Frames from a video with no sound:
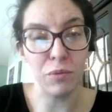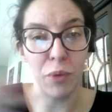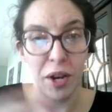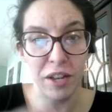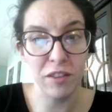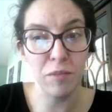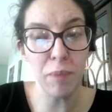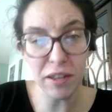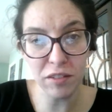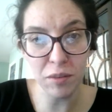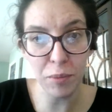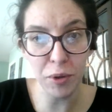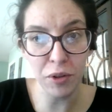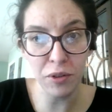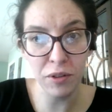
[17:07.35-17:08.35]
when it's
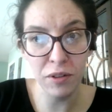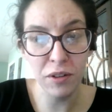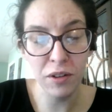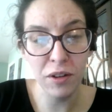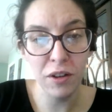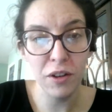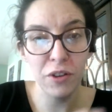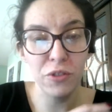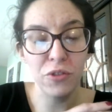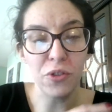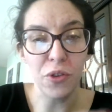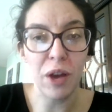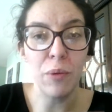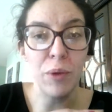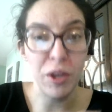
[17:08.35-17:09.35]
possible so
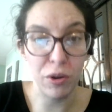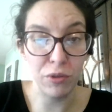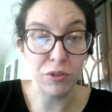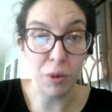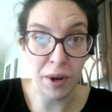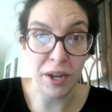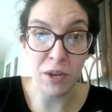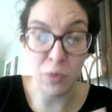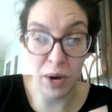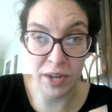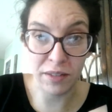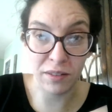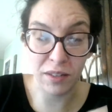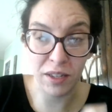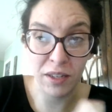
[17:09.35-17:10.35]
that we use our money
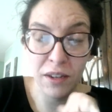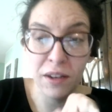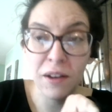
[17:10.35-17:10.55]
wisely.